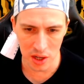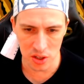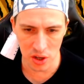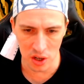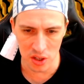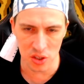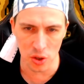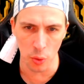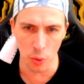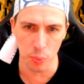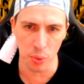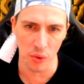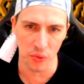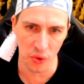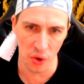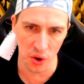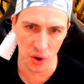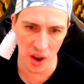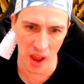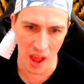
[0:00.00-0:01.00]
I'd still
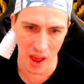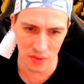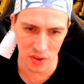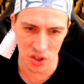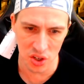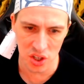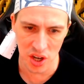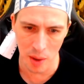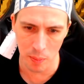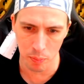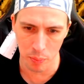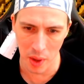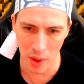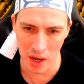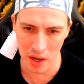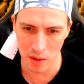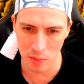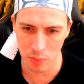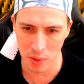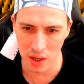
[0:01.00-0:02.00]
prefer to have a jump
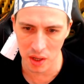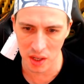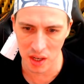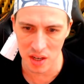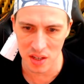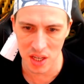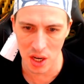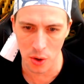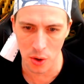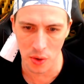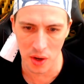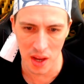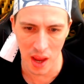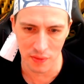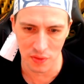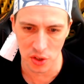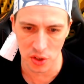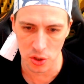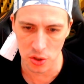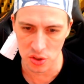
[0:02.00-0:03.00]
button, but considering you have
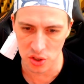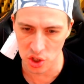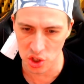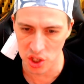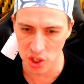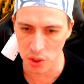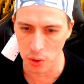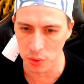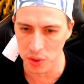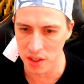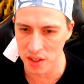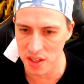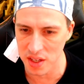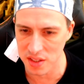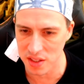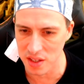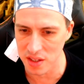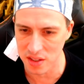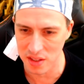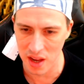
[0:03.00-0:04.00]
to use a shield in this
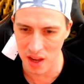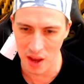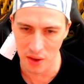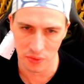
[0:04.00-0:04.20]
and stuff,